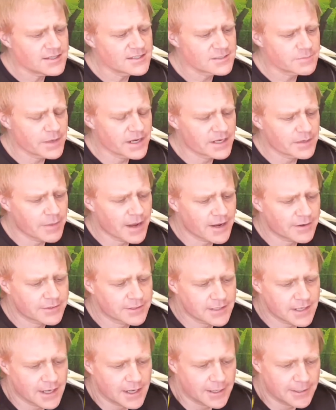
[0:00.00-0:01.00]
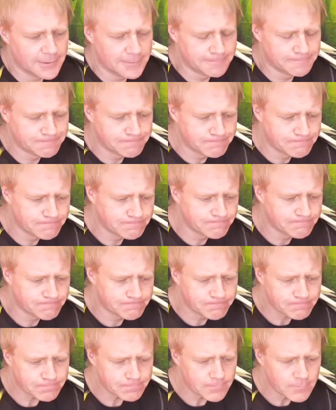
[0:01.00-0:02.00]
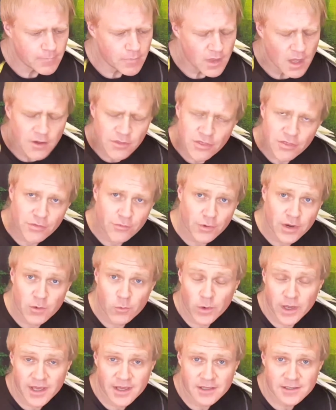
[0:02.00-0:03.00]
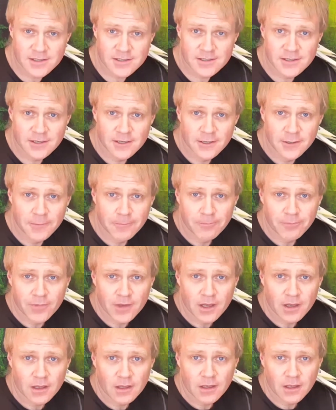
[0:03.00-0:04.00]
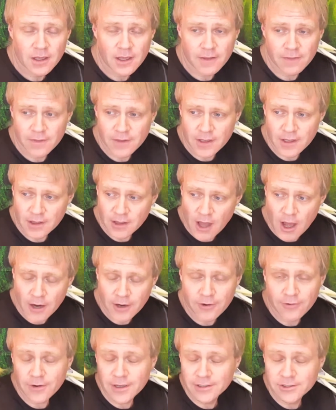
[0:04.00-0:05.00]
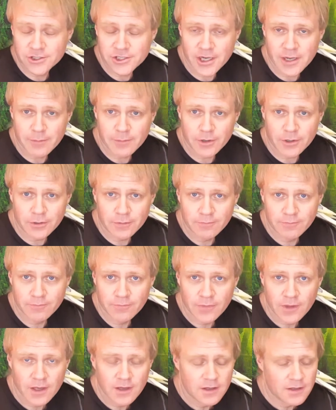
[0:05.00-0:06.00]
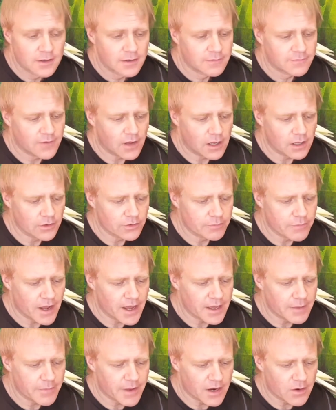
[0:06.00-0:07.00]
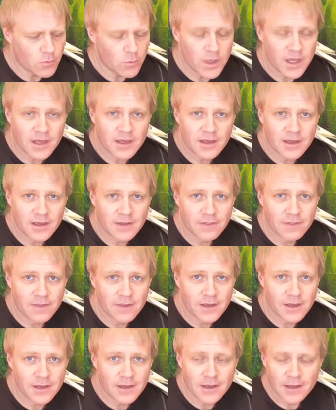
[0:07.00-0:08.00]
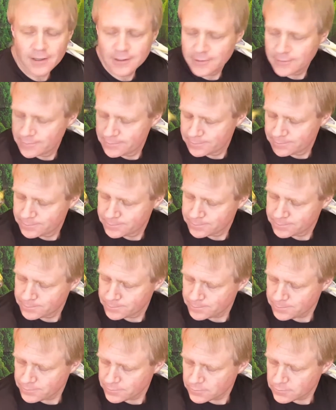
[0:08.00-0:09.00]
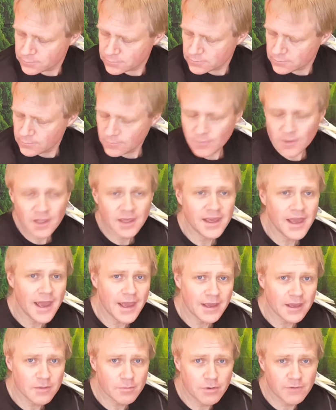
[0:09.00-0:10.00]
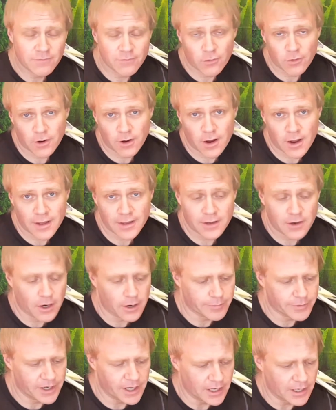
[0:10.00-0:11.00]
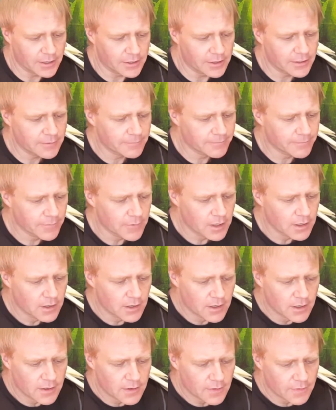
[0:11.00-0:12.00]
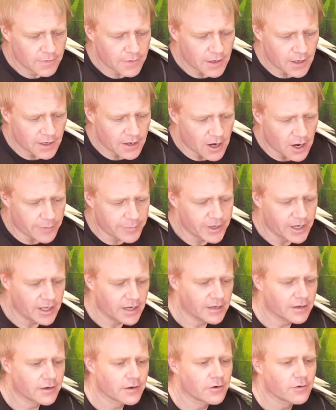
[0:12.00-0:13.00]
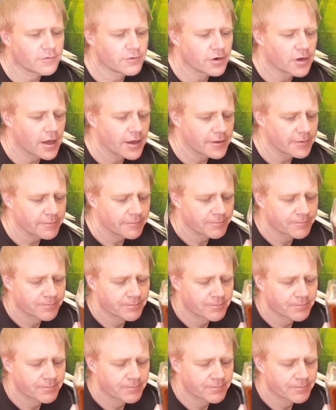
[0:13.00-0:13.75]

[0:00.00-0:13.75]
Spent about 3 weeks in the lagering chamber, followed by about a week in the keg before I carbonated it. Then I carbonated it overnight.